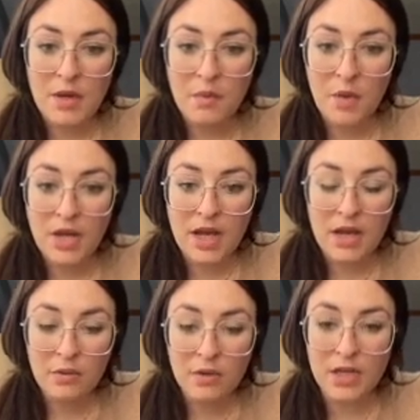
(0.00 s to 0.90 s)
what kind of
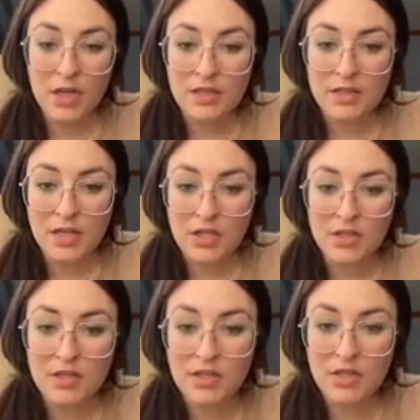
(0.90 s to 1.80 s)

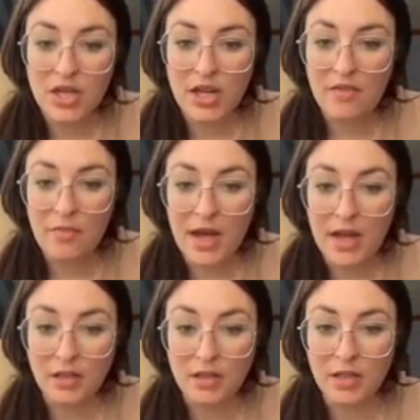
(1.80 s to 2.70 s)
organizations did she have
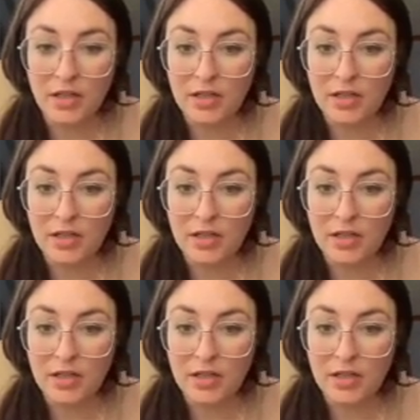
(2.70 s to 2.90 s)
behind her?